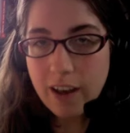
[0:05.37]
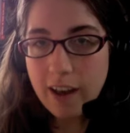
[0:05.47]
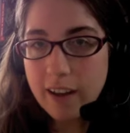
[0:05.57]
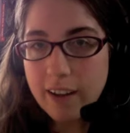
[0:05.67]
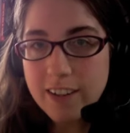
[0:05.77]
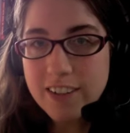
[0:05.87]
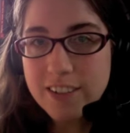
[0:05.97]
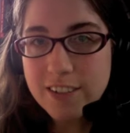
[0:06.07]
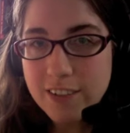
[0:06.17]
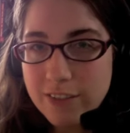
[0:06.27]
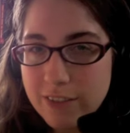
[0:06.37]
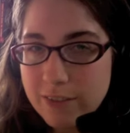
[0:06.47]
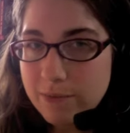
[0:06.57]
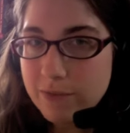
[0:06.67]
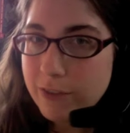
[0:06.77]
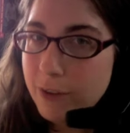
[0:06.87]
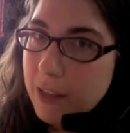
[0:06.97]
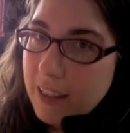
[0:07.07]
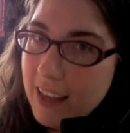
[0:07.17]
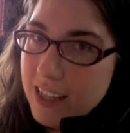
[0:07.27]
And from
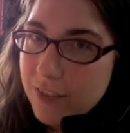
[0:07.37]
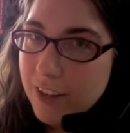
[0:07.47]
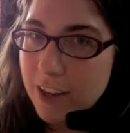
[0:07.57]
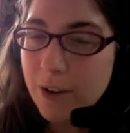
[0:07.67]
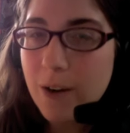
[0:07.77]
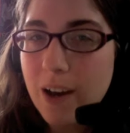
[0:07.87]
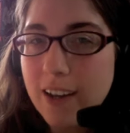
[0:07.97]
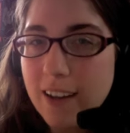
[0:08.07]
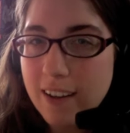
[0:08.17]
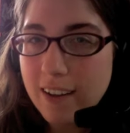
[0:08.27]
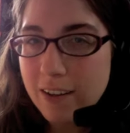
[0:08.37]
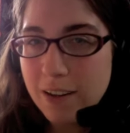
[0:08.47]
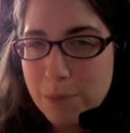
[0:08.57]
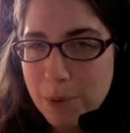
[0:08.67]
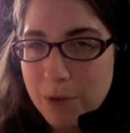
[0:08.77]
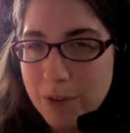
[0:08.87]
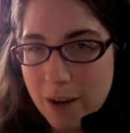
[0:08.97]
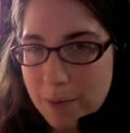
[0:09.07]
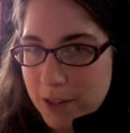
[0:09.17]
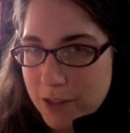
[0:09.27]
my last video, I got a number of
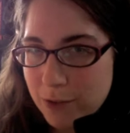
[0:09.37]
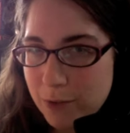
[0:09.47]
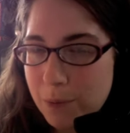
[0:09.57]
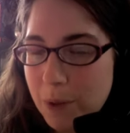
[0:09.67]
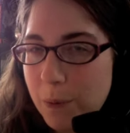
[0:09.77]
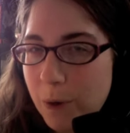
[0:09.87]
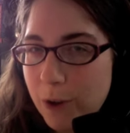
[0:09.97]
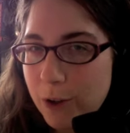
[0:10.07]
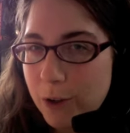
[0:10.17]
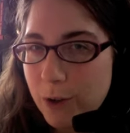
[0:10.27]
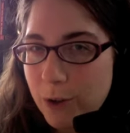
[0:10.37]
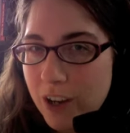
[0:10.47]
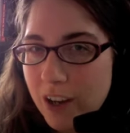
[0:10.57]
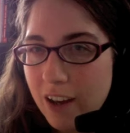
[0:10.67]
comments from people who